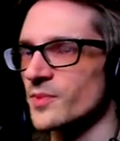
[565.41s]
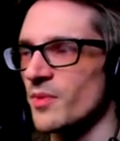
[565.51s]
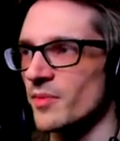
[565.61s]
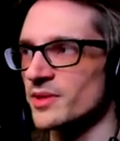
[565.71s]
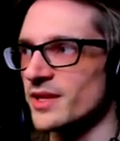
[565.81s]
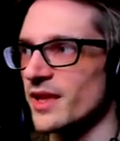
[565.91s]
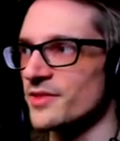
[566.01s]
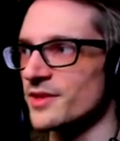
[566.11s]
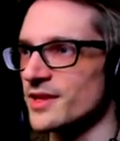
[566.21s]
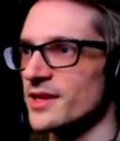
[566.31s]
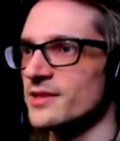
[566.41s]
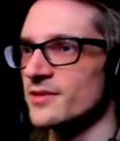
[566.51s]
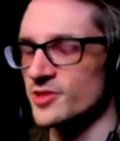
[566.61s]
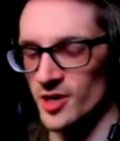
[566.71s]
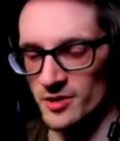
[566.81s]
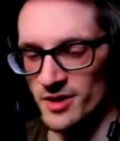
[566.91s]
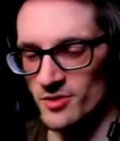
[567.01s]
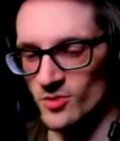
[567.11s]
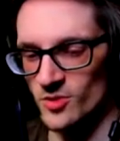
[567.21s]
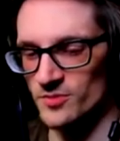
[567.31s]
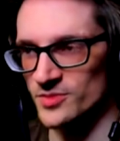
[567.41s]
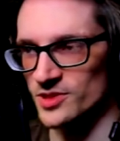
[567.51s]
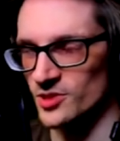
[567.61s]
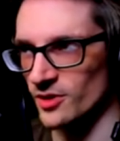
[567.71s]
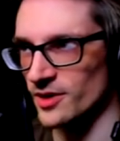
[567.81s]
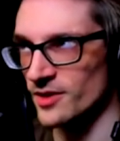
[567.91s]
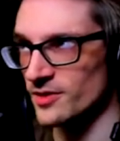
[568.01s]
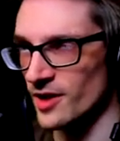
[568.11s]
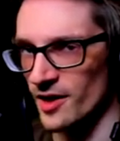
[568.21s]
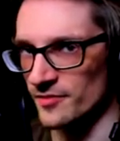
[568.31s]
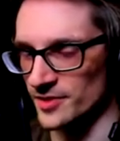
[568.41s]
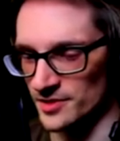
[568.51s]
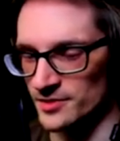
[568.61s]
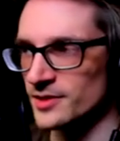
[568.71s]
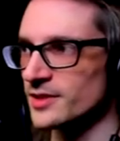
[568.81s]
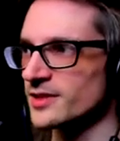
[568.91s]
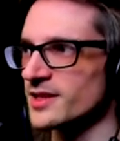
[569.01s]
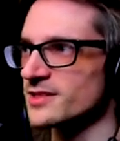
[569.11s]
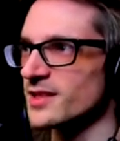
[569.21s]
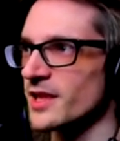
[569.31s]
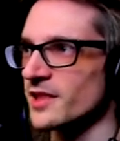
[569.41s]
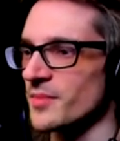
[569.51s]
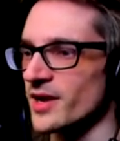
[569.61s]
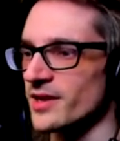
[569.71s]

probably to get the key to the generator room to turn on the oven, is likely my